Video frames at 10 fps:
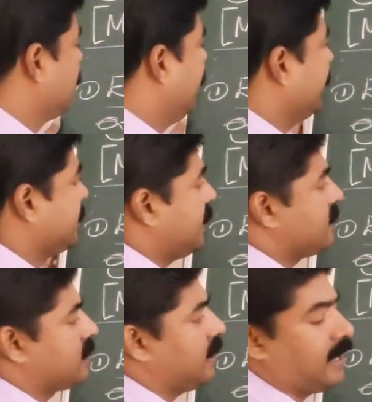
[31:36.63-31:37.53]

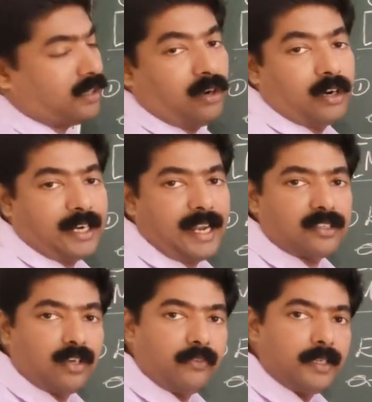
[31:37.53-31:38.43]
extension and
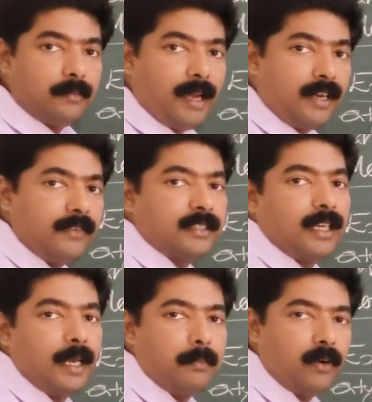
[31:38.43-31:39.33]
contraction of demand with the
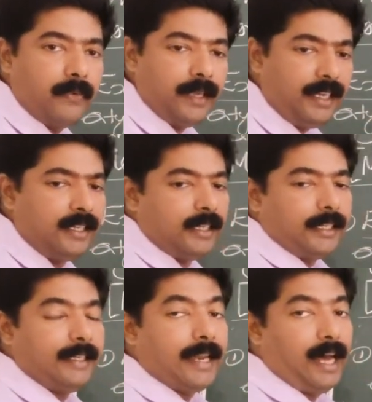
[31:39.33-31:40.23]
help of a
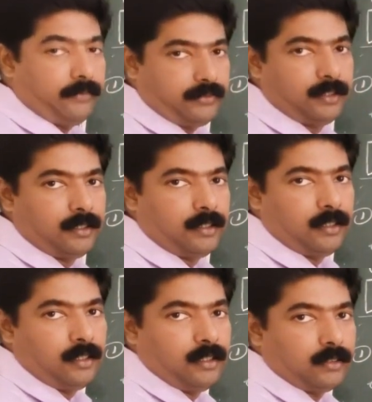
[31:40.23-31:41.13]
graph.
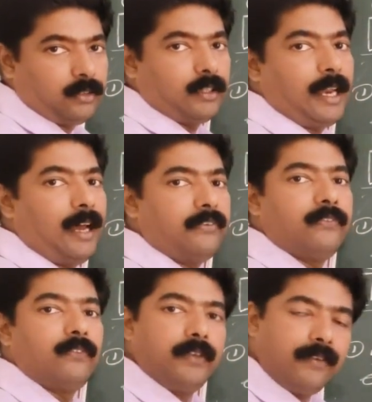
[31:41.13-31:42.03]
So
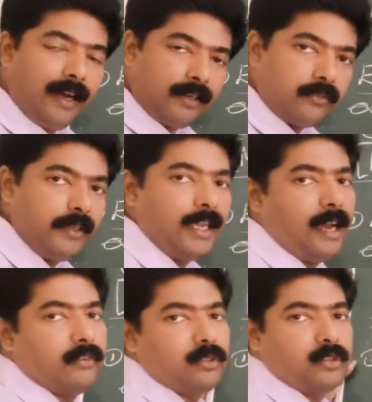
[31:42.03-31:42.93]
graph, we
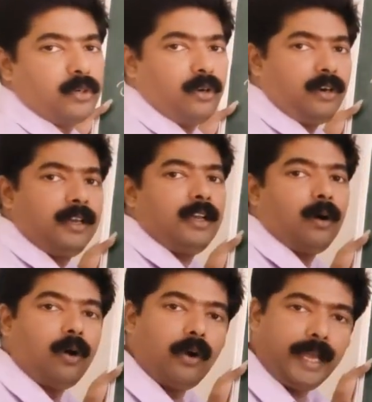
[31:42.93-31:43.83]
have to draw
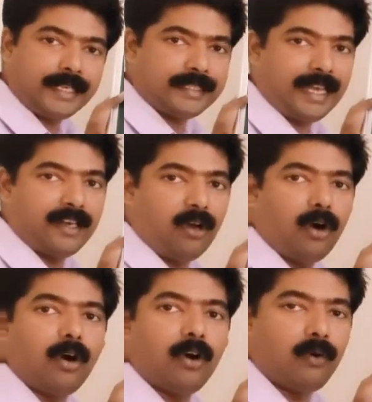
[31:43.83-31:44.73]
OX and
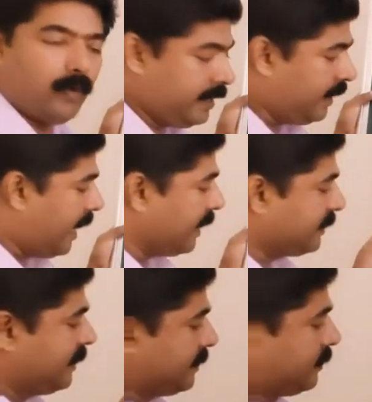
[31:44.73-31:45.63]
OY
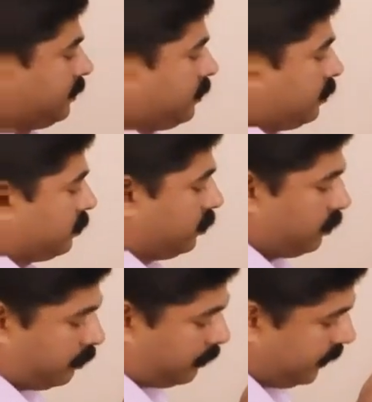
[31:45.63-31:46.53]
axis. So
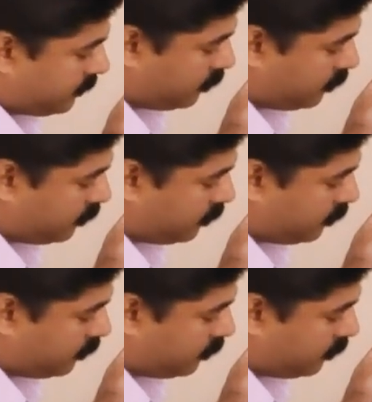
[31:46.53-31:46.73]
you please